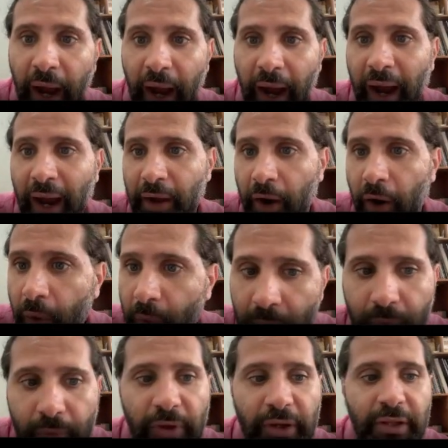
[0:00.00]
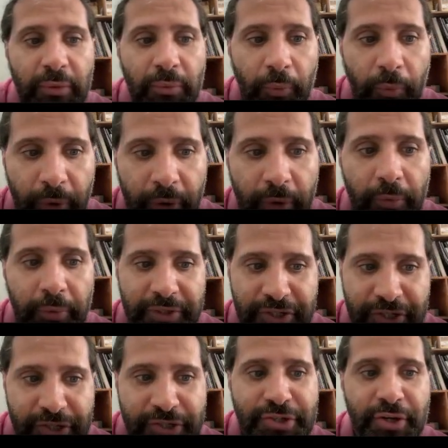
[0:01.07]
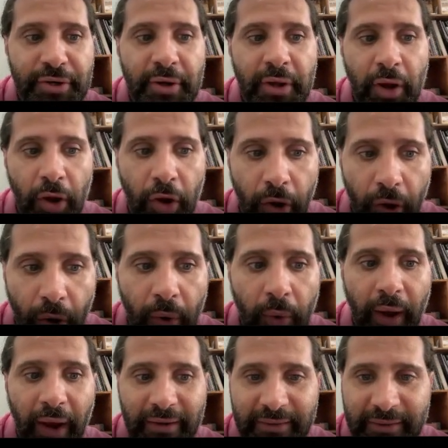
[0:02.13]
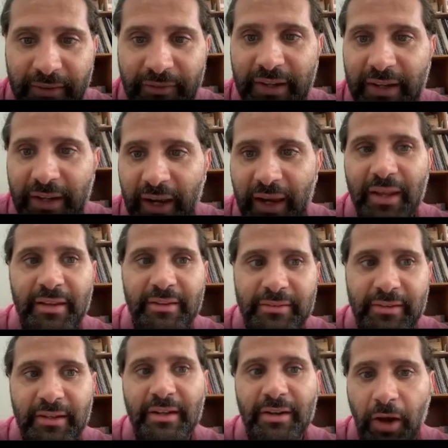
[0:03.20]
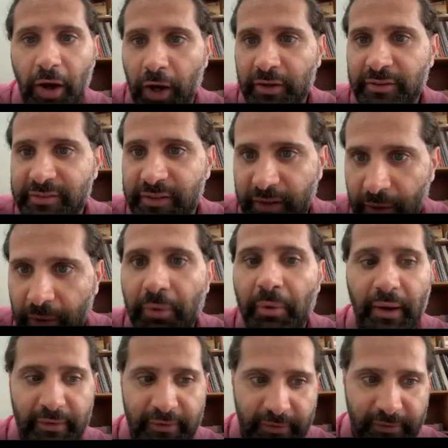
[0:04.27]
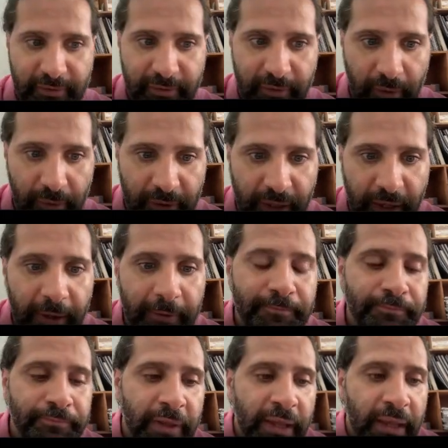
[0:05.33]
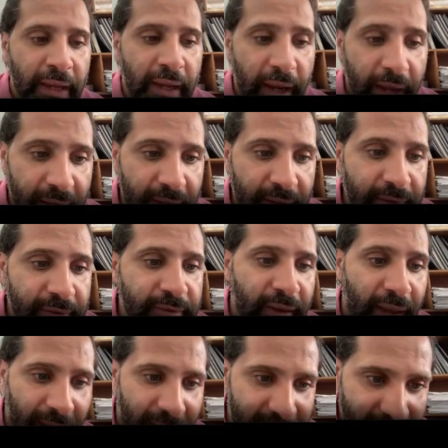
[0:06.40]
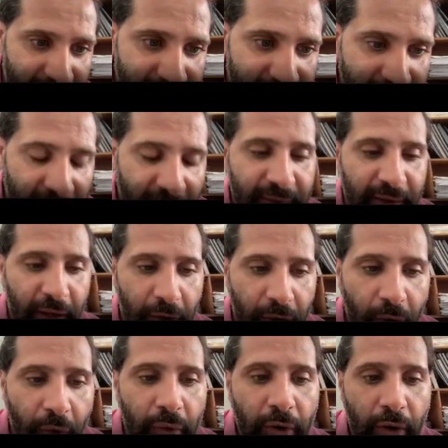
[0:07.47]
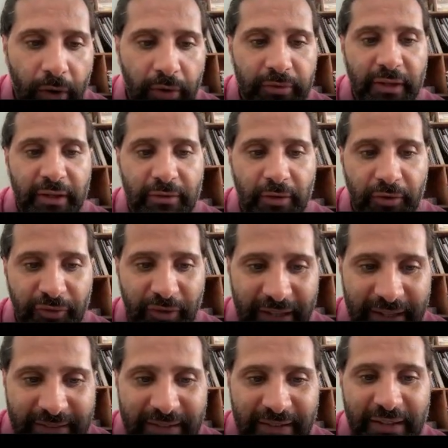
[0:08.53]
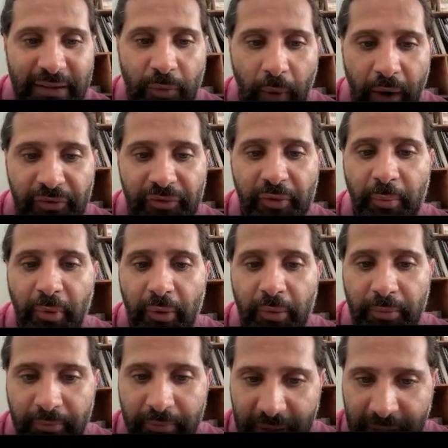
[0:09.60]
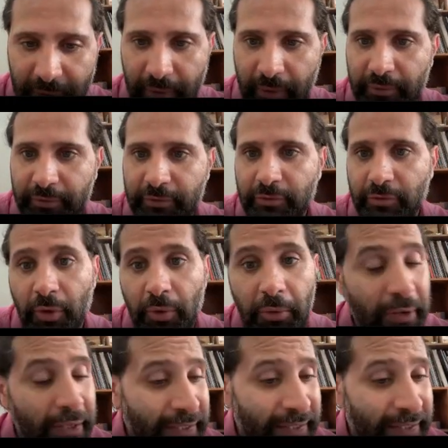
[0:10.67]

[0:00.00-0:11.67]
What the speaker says: I only will register low activity clays in oxic horizons. Okay, and as I said, a low content of easily waferable minerals. So